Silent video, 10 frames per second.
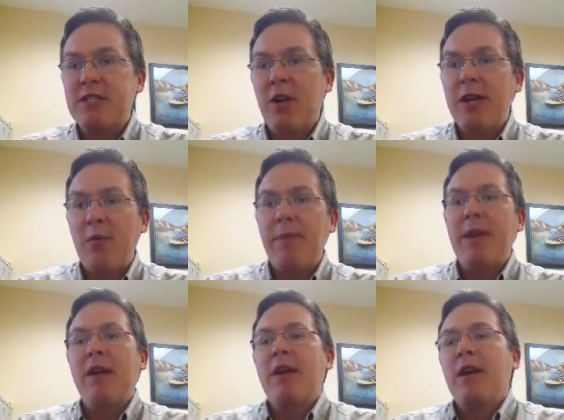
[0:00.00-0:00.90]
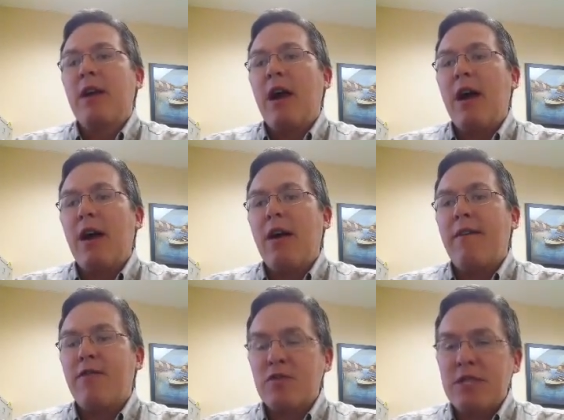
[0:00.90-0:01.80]
So anyway,
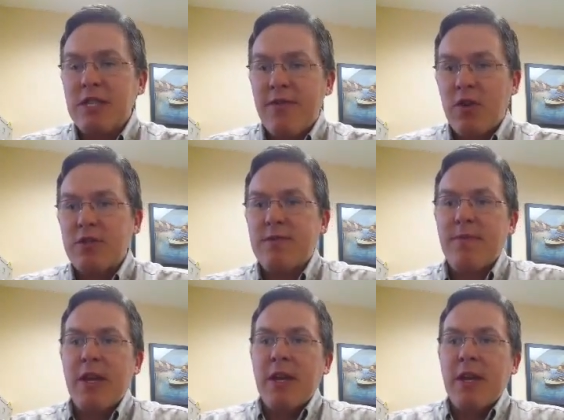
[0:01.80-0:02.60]
uh, first things first,